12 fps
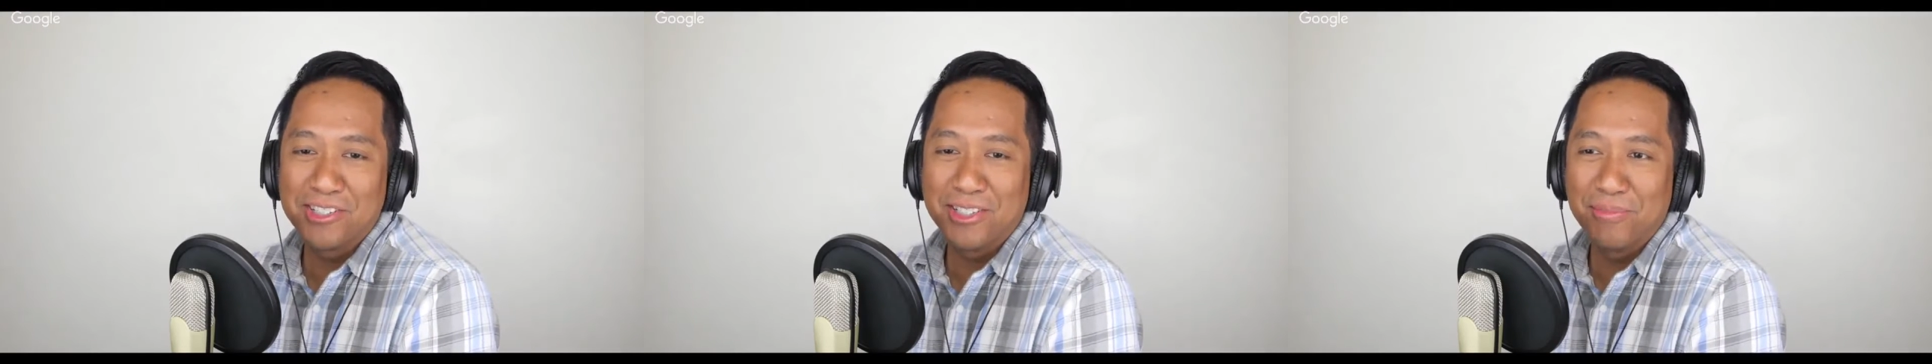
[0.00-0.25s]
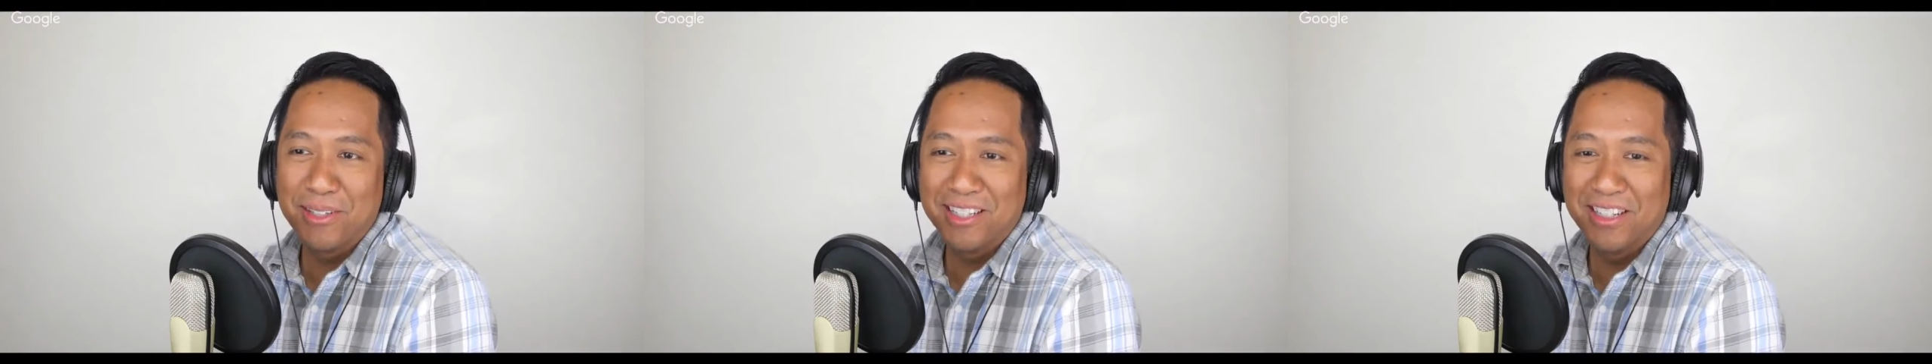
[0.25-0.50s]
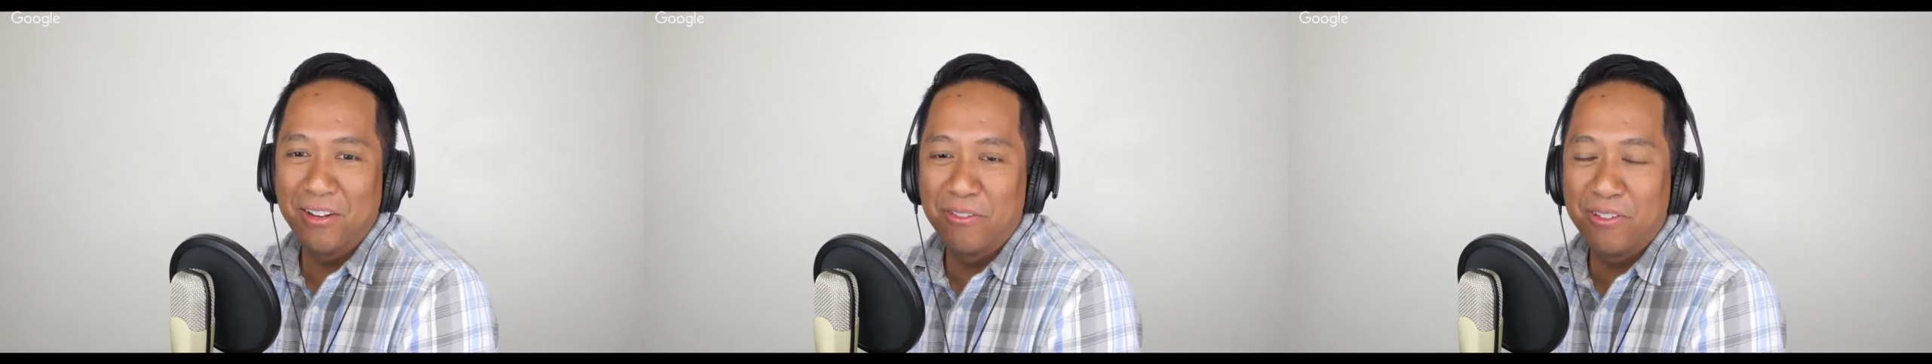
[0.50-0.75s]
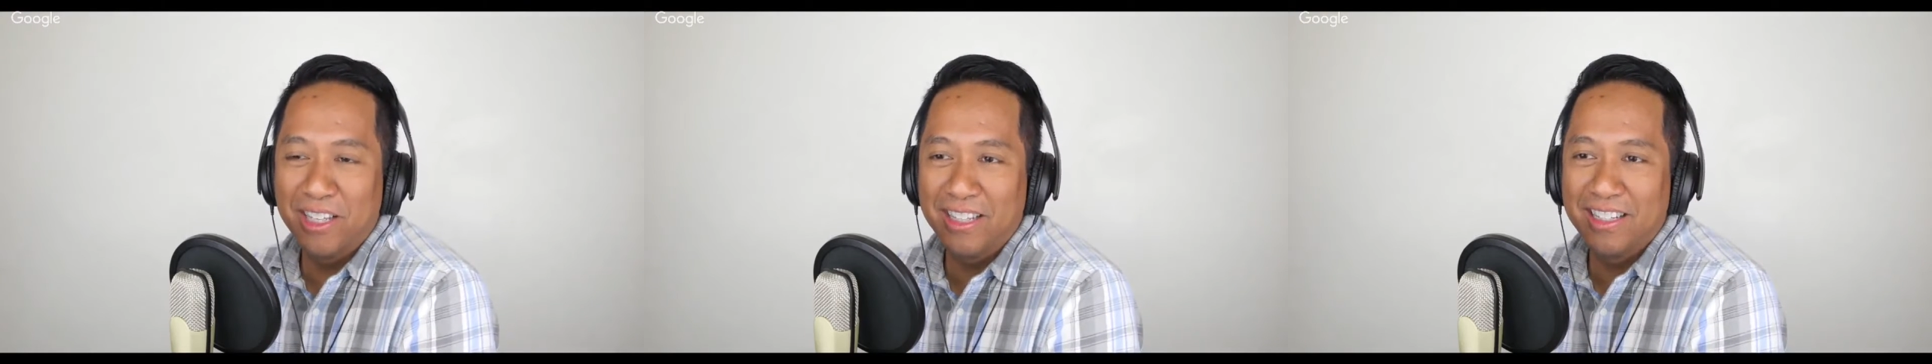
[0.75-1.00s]
something
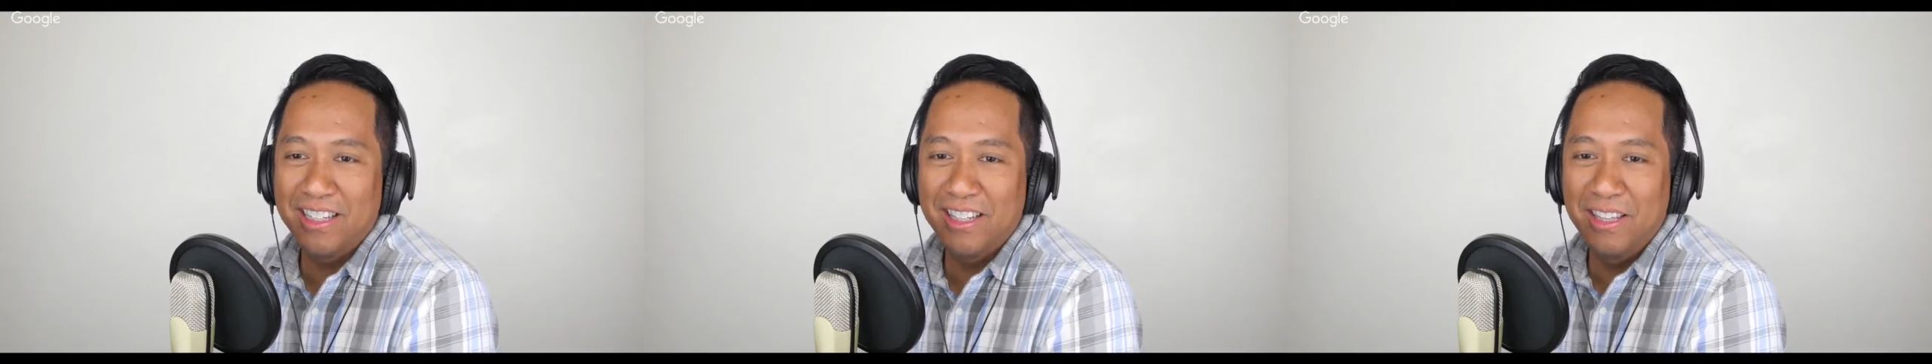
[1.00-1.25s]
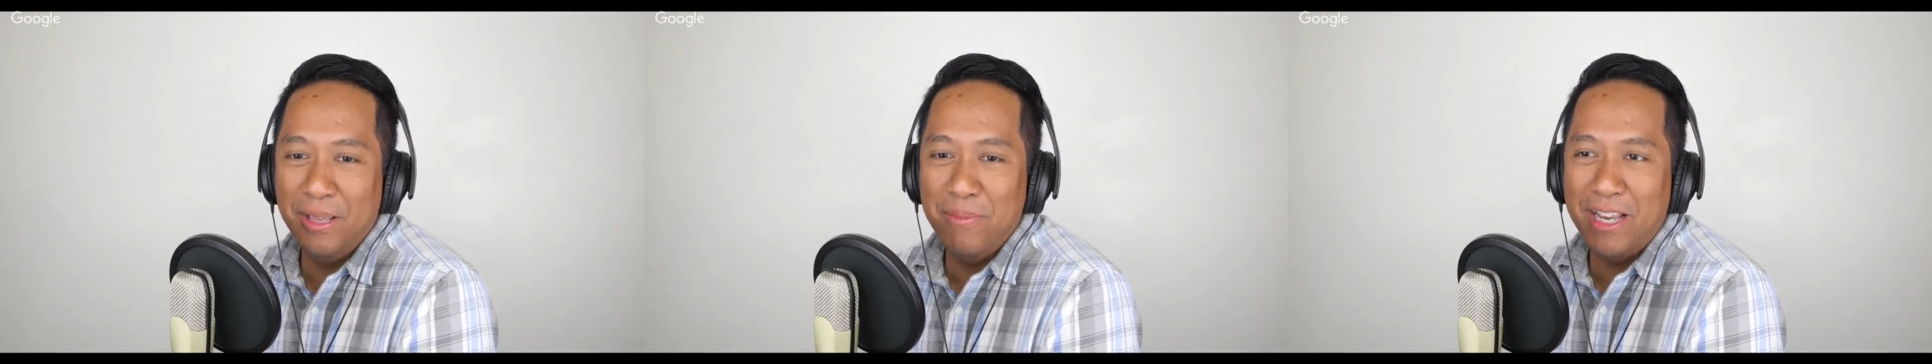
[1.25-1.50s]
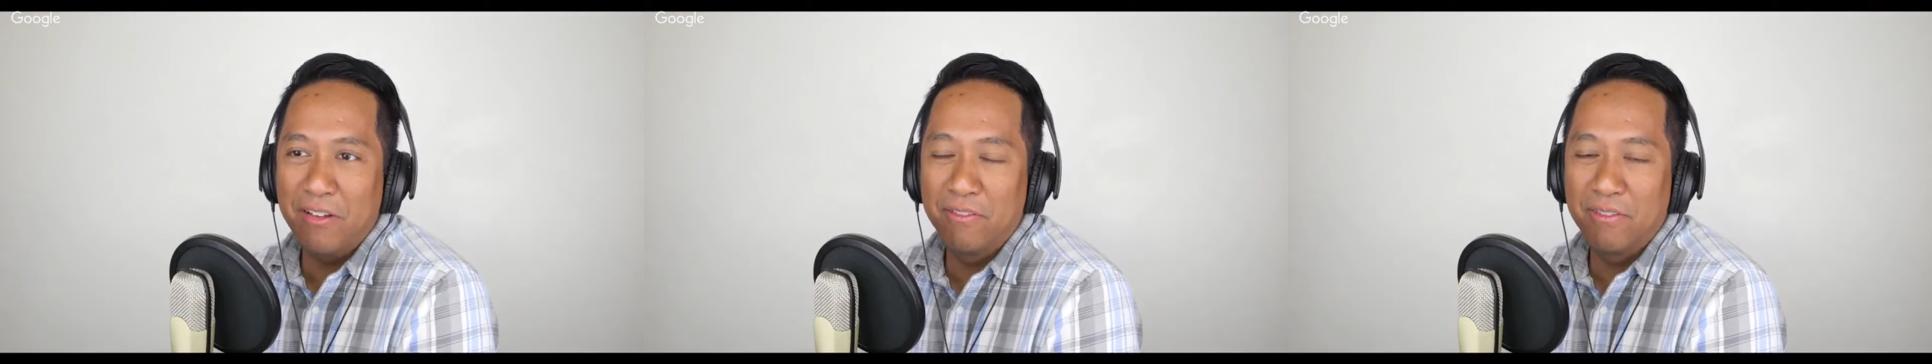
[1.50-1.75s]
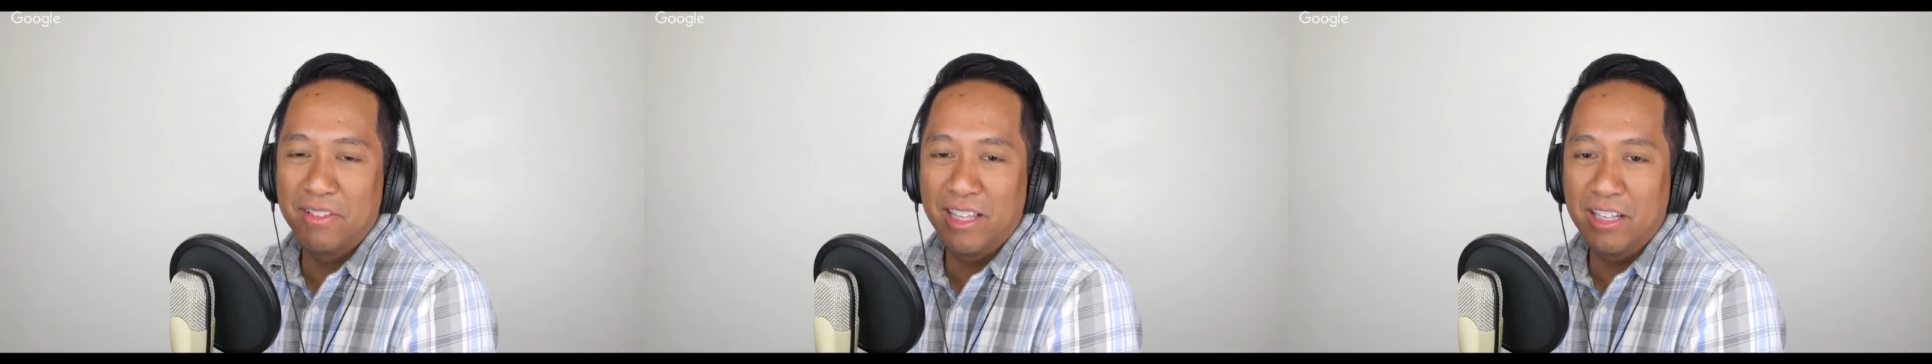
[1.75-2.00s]
if like they make
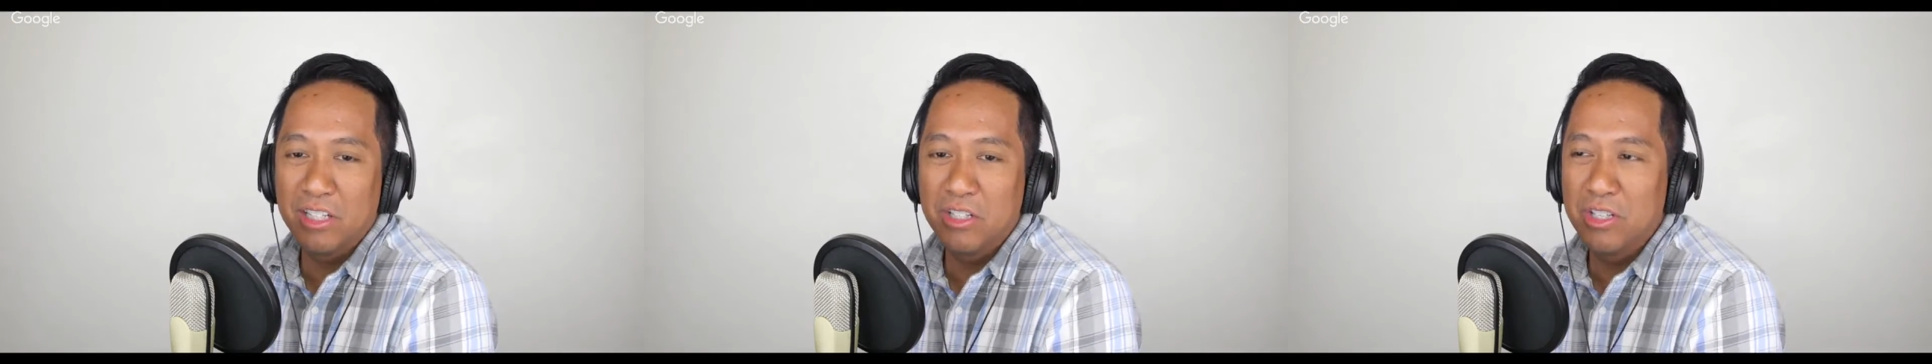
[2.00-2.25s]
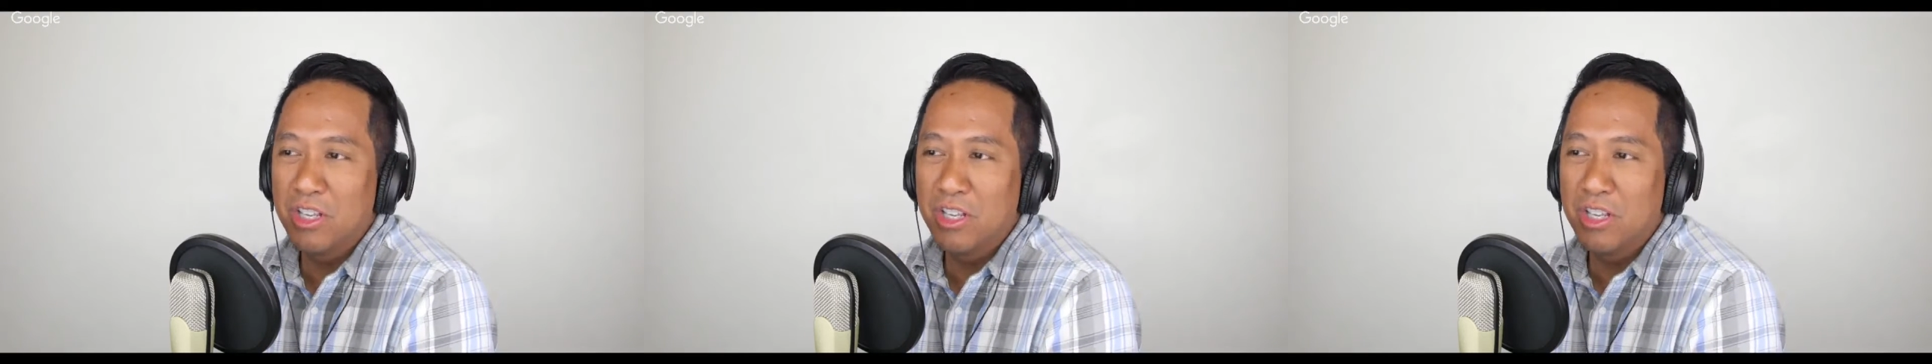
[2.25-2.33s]
it like